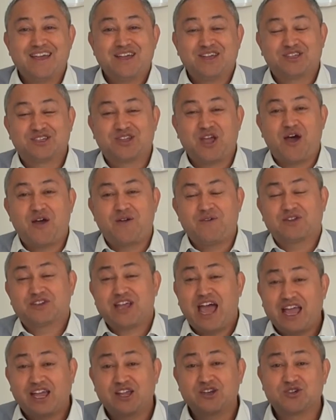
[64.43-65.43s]
So
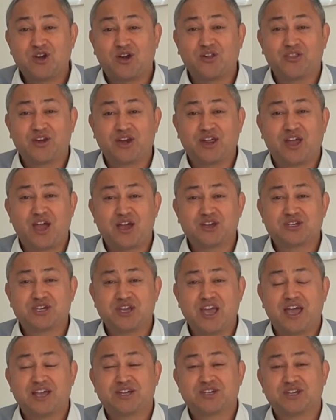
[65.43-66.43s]
take control of the
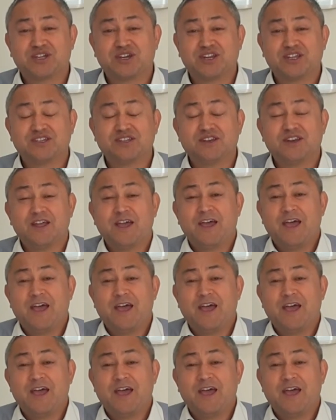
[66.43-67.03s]
negotiation